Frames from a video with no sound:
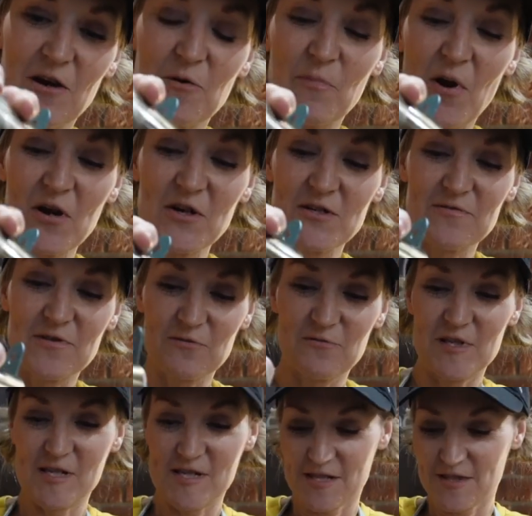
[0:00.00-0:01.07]
part of the
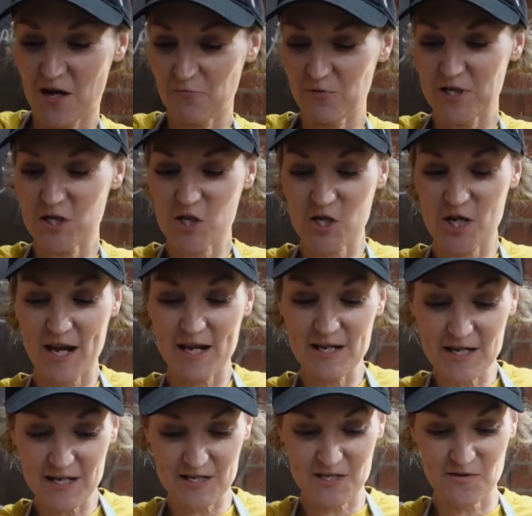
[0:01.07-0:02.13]
reason that we
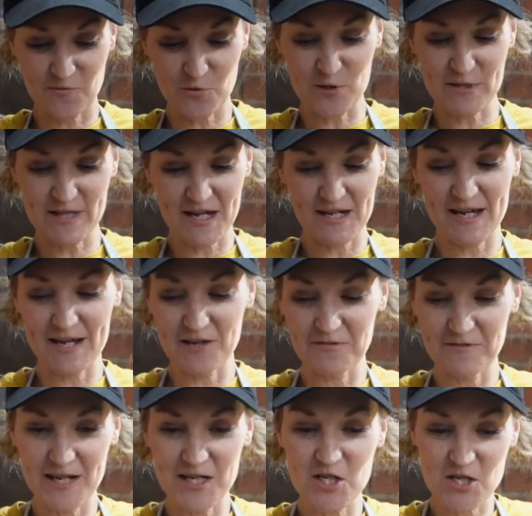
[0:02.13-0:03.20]
shake is for that
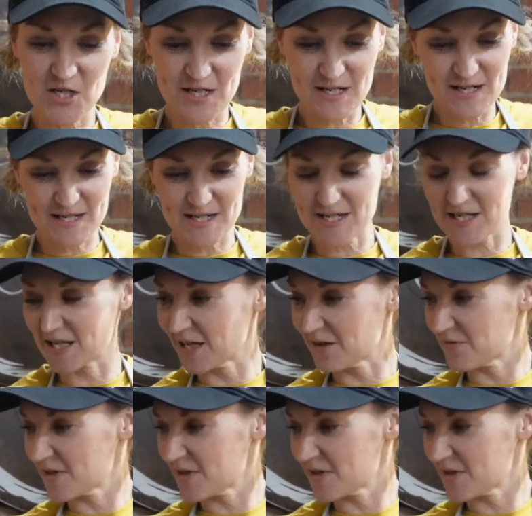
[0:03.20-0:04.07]
aeration and to give